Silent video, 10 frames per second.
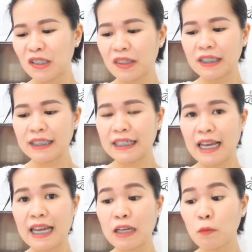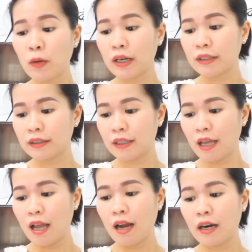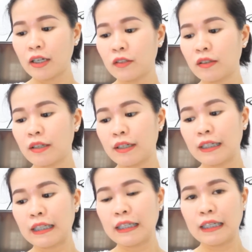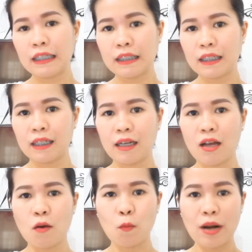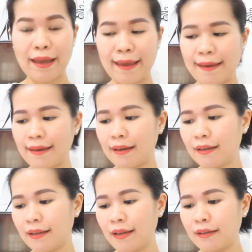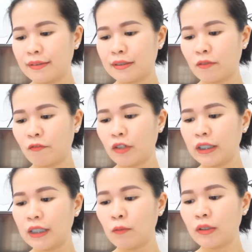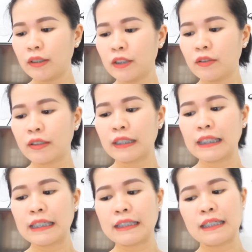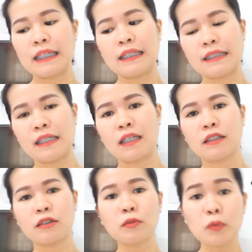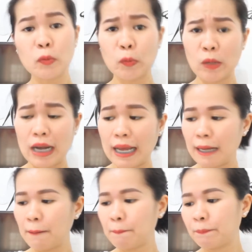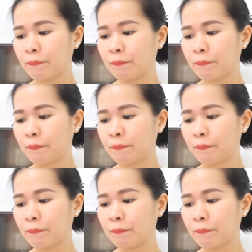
So, 39, what are you currently eating? Wale. So, 40, what are you currently listening to? Wala.